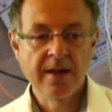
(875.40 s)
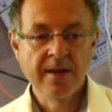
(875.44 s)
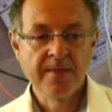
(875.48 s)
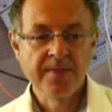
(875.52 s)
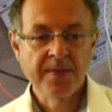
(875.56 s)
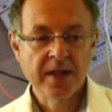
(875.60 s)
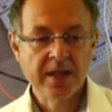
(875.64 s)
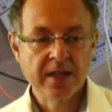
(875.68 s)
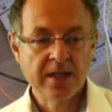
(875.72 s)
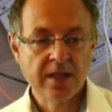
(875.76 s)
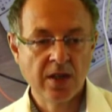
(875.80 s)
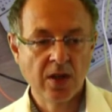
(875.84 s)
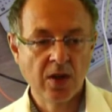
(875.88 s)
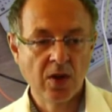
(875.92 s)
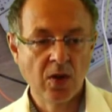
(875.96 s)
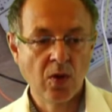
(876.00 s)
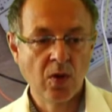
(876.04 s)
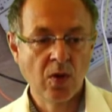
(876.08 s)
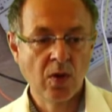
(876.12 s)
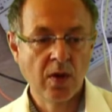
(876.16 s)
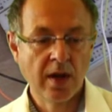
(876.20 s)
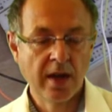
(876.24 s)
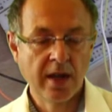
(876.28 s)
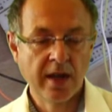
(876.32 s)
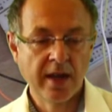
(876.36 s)
So
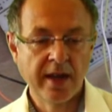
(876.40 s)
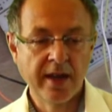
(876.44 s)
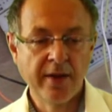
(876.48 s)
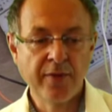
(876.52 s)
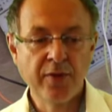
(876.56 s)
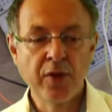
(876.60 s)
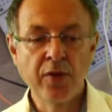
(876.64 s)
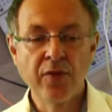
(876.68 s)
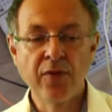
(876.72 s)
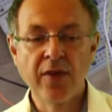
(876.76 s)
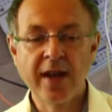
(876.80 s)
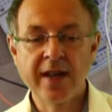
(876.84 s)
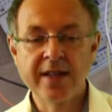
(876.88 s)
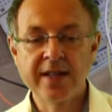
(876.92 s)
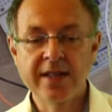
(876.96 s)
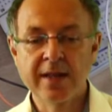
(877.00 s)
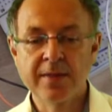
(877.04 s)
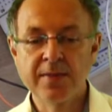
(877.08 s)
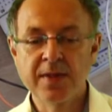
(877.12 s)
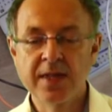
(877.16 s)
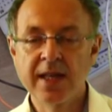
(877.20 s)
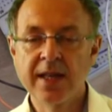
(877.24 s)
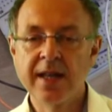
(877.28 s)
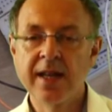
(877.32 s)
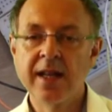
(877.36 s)
if you find
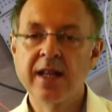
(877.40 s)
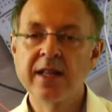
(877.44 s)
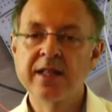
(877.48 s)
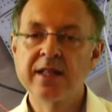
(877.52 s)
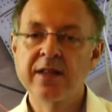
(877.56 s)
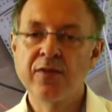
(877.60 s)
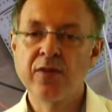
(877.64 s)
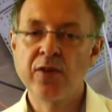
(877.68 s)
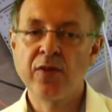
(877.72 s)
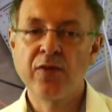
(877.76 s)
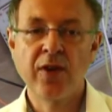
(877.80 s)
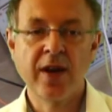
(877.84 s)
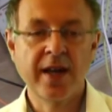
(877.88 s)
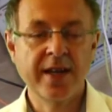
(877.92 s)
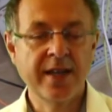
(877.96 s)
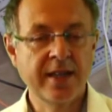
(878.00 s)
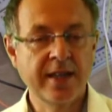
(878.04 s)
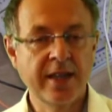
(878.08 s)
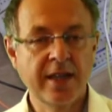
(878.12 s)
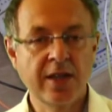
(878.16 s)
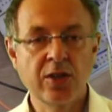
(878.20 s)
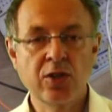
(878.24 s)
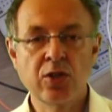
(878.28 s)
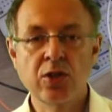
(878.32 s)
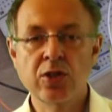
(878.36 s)
something else, if you find
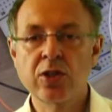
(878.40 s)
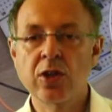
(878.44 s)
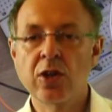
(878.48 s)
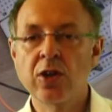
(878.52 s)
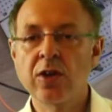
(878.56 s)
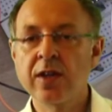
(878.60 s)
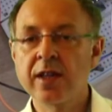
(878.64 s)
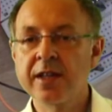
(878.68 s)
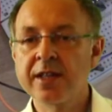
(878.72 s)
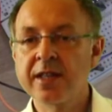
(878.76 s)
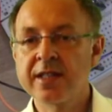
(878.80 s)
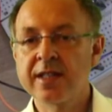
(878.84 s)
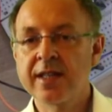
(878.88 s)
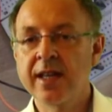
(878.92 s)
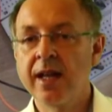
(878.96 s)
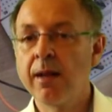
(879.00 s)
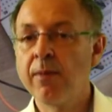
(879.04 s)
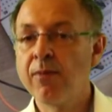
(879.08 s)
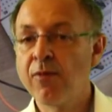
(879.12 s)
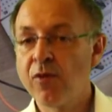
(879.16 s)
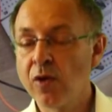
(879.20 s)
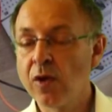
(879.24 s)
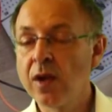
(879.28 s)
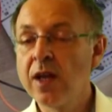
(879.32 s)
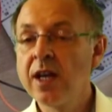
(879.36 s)
another tutorial that's
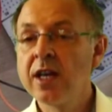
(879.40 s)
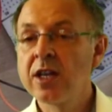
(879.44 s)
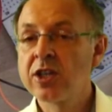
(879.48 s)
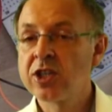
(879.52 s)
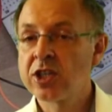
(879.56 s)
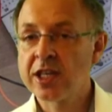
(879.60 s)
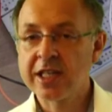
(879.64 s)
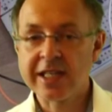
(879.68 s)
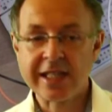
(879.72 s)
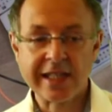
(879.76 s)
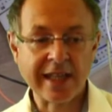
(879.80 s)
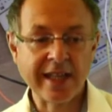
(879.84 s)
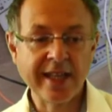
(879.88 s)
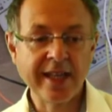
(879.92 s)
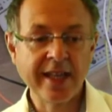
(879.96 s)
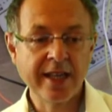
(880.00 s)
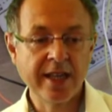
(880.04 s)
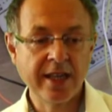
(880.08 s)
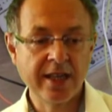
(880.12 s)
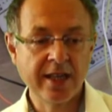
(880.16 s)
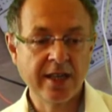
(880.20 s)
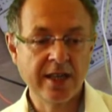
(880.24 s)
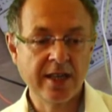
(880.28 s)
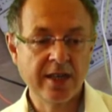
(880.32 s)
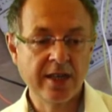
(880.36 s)
helpful, just link it
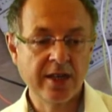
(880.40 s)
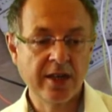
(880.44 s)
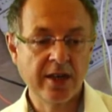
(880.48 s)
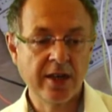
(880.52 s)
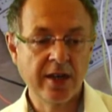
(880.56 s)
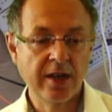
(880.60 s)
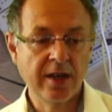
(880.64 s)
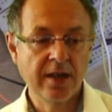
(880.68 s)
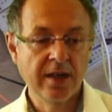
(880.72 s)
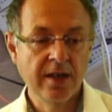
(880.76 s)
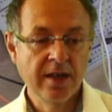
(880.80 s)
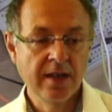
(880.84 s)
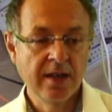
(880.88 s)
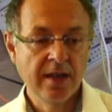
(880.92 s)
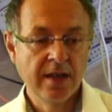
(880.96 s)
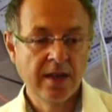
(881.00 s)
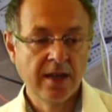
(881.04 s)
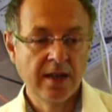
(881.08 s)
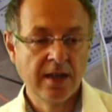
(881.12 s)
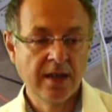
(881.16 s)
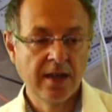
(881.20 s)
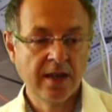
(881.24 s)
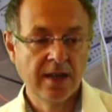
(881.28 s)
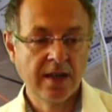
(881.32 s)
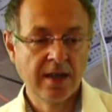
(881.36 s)
in there.
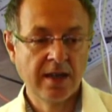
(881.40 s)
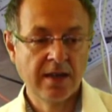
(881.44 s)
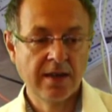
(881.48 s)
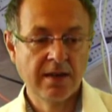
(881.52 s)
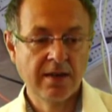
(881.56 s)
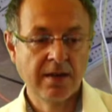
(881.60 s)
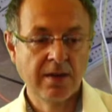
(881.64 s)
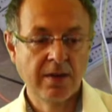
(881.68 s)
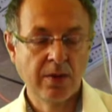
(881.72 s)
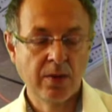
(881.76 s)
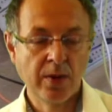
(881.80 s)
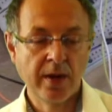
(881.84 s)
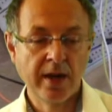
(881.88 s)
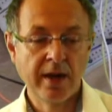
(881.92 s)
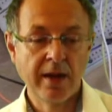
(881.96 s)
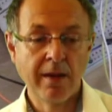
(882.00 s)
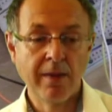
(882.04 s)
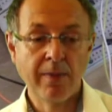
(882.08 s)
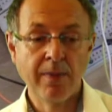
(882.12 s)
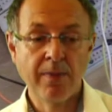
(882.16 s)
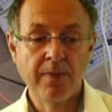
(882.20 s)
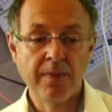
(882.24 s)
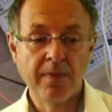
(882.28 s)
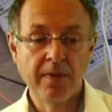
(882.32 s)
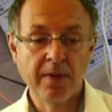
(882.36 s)

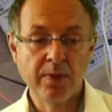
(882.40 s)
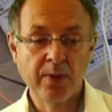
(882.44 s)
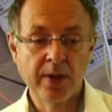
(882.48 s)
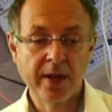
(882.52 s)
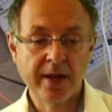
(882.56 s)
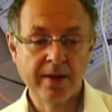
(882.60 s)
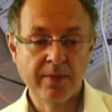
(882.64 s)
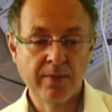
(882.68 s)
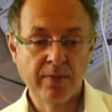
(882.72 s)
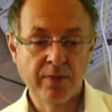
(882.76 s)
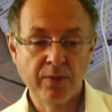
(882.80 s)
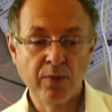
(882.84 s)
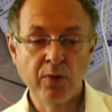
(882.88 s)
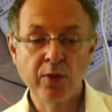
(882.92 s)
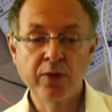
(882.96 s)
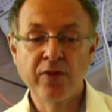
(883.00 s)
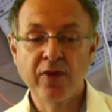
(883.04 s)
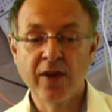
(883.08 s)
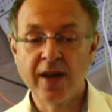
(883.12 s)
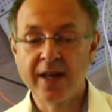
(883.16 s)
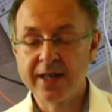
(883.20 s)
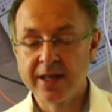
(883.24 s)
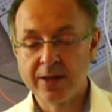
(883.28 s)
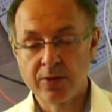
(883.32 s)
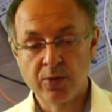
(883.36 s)
We would
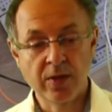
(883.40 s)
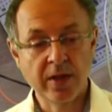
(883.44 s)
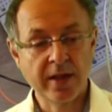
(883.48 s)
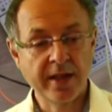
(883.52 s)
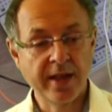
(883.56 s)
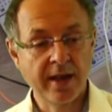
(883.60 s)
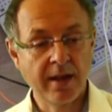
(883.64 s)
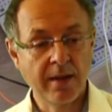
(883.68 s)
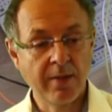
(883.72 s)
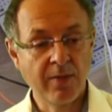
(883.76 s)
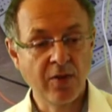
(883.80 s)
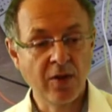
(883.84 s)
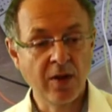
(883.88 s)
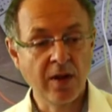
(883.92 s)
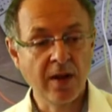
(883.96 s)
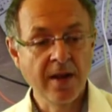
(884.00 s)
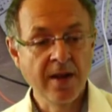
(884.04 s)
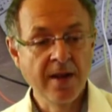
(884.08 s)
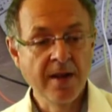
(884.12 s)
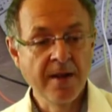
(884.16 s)
find that really helpful.